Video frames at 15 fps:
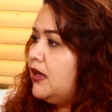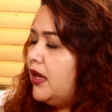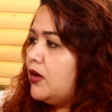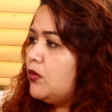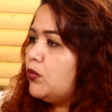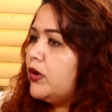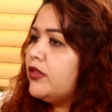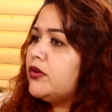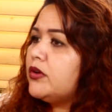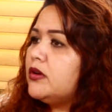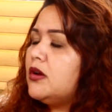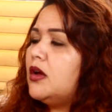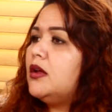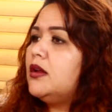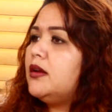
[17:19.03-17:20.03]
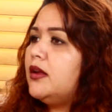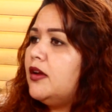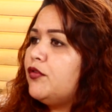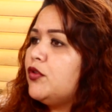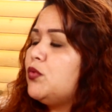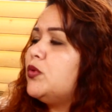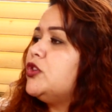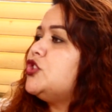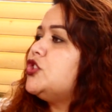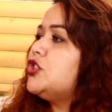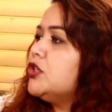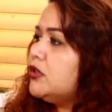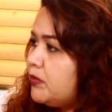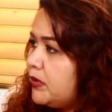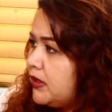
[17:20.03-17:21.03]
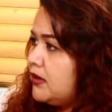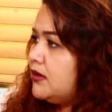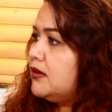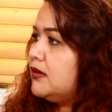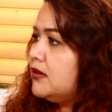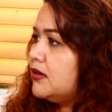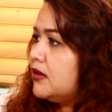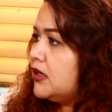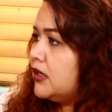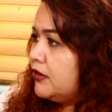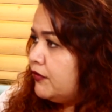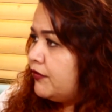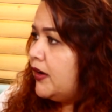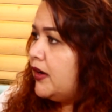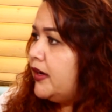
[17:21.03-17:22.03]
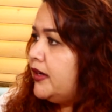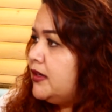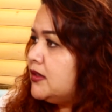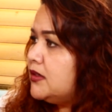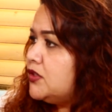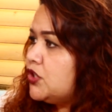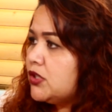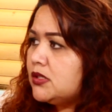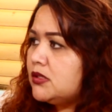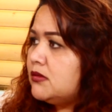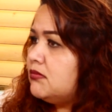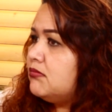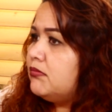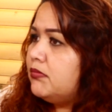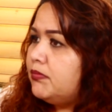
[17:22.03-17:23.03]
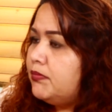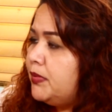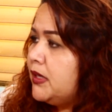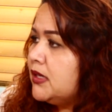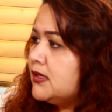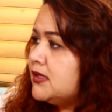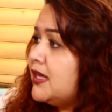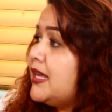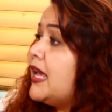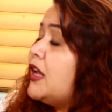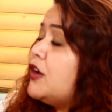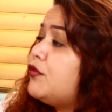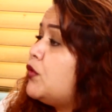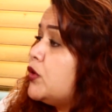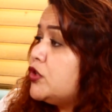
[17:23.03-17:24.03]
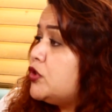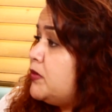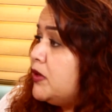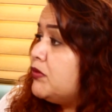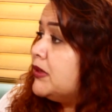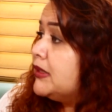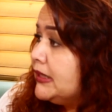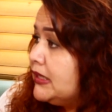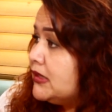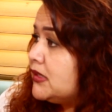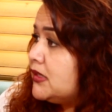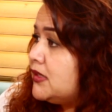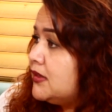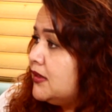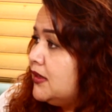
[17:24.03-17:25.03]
and whether or not everyone should be confined just because they can't afford to be released.